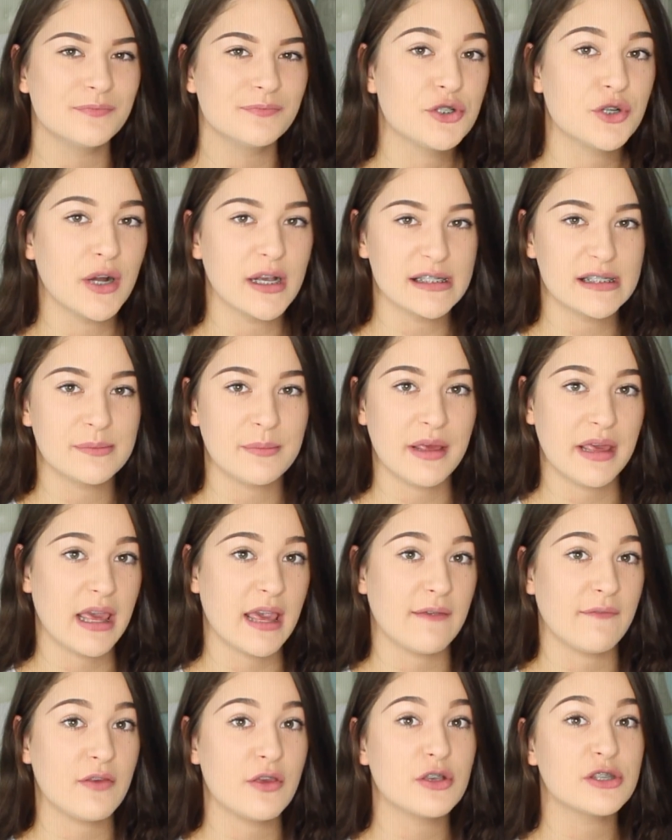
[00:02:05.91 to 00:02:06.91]
Trust me,
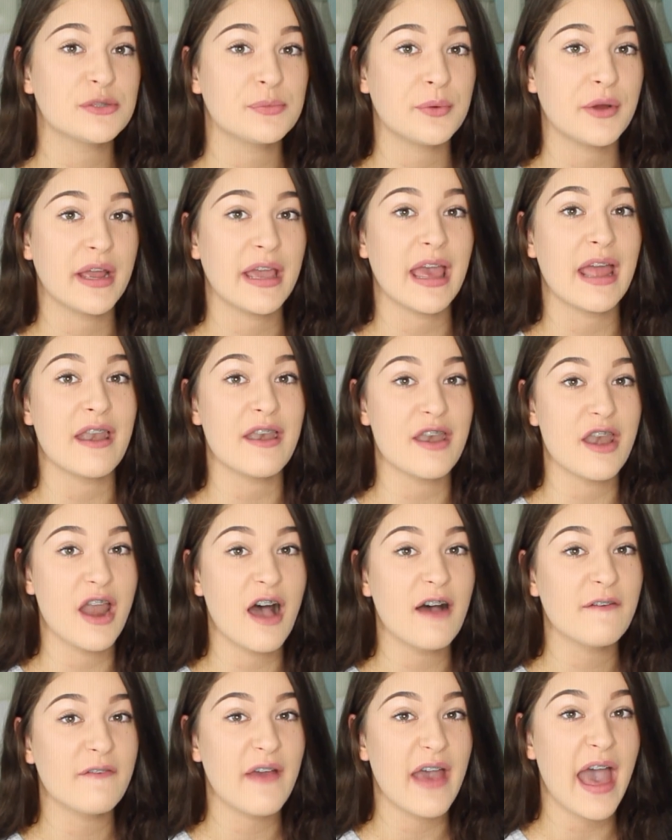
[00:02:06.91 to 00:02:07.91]
if you spray
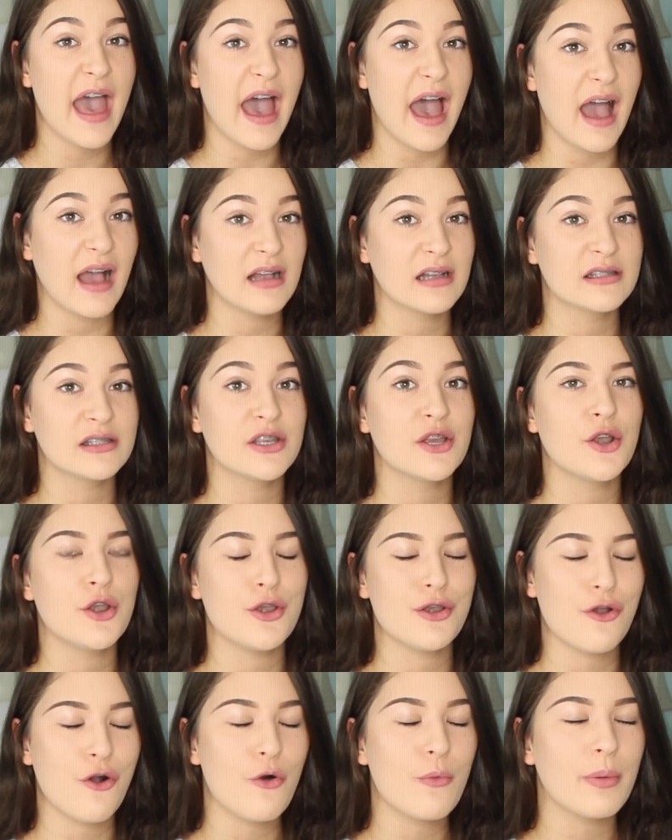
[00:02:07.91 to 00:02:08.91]
enough Axe,
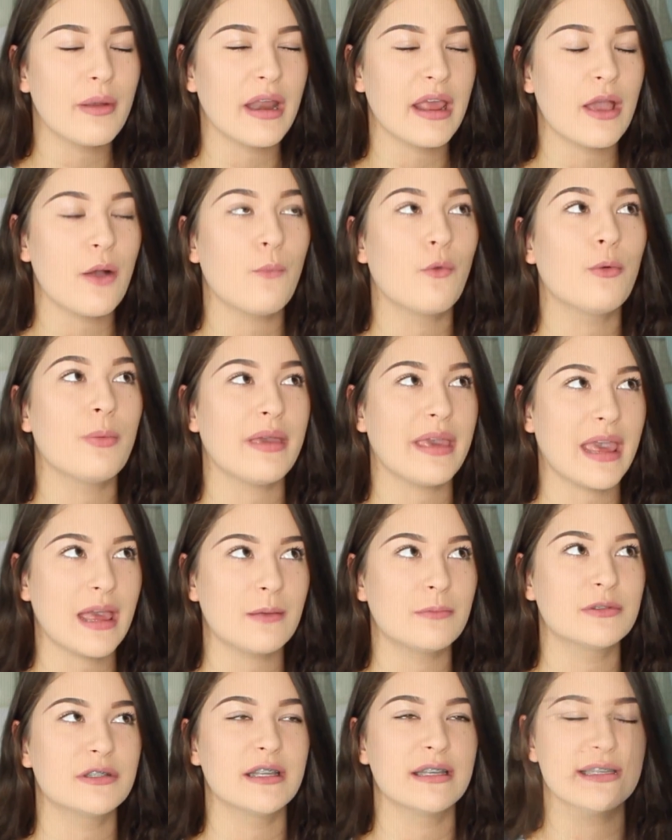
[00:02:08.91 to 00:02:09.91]
nobody will be
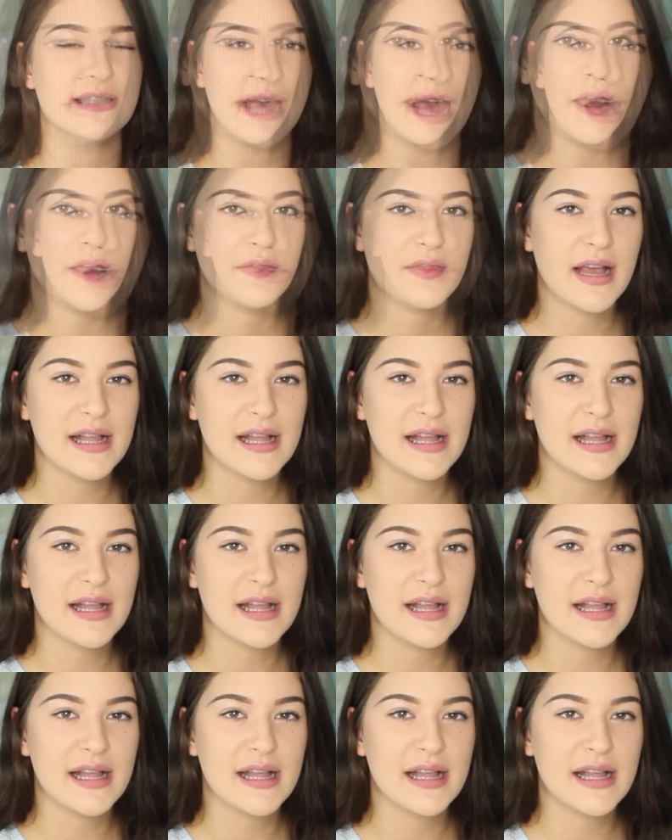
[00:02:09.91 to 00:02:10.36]
able to tell.